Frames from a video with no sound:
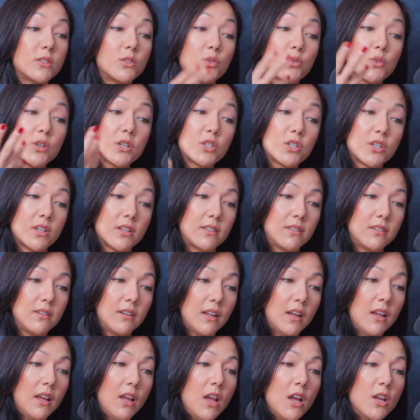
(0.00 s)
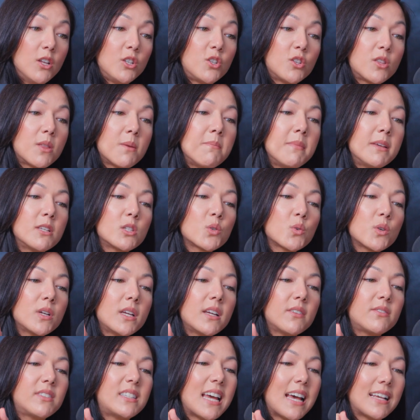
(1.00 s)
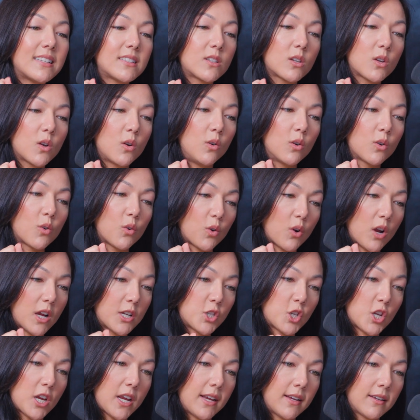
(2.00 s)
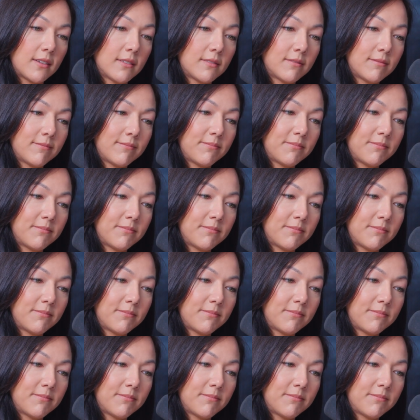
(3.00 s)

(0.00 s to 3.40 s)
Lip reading: constriction to the misery of testicle crushing.